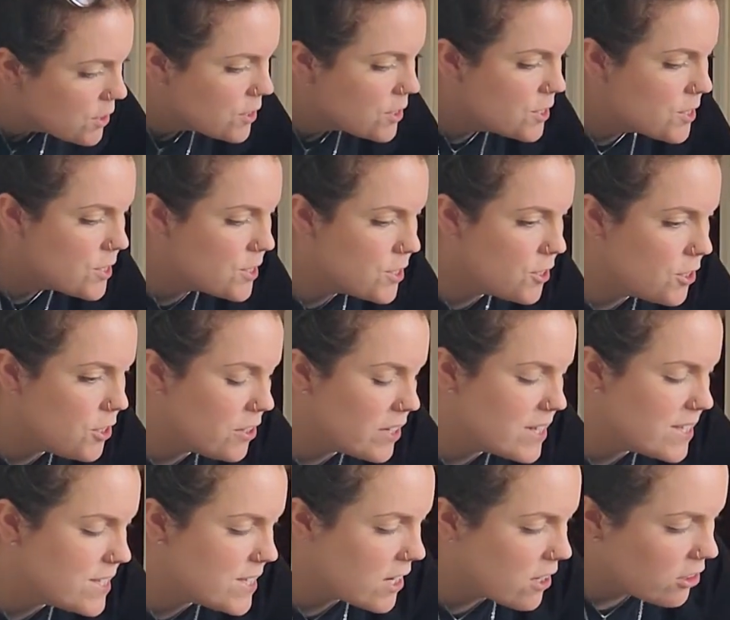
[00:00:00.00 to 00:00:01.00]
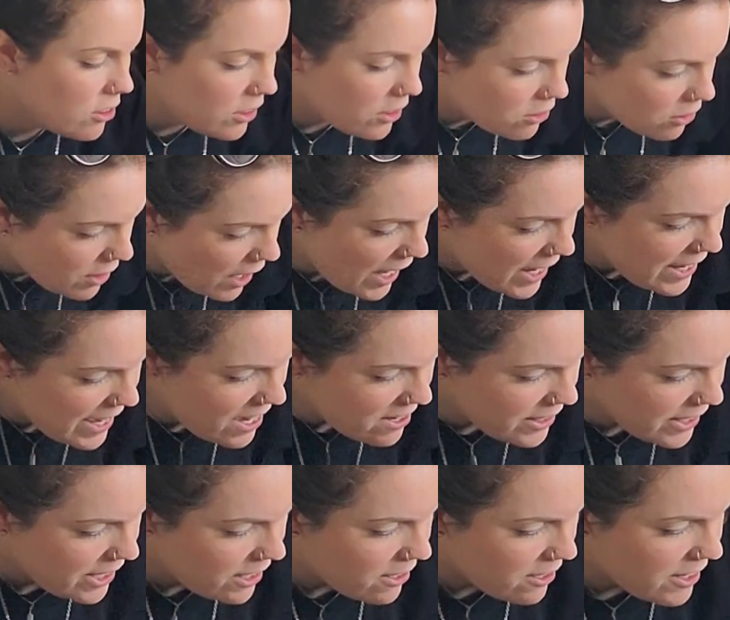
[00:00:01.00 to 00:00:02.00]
So you can see our little guy down here.